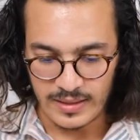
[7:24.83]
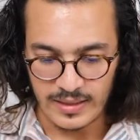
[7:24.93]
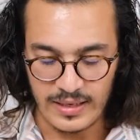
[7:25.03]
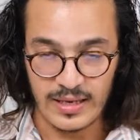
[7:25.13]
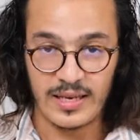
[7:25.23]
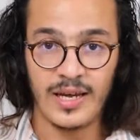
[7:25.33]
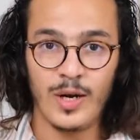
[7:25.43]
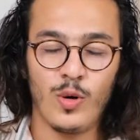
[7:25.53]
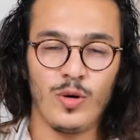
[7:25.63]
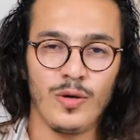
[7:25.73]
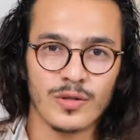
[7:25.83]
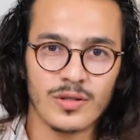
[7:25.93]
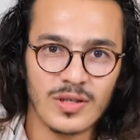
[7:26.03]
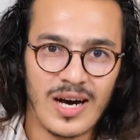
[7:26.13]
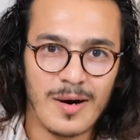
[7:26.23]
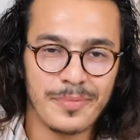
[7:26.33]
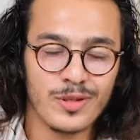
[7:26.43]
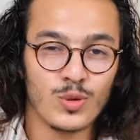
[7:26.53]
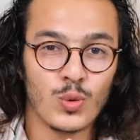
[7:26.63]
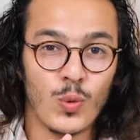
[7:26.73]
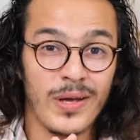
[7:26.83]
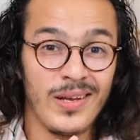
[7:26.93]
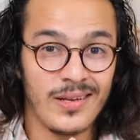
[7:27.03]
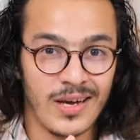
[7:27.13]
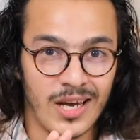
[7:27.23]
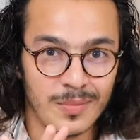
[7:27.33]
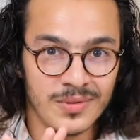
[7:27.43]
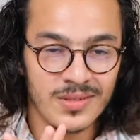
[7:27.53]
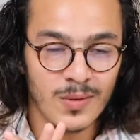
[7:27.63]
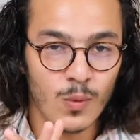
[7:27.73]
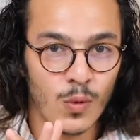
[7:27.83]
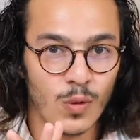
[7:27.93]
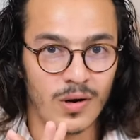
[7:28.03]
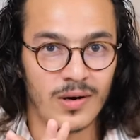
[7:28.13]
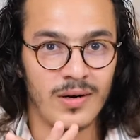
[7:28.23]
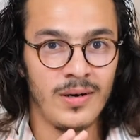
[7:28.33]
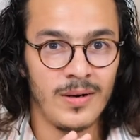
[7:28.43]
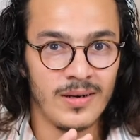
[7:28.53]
It can hold up to 20 times water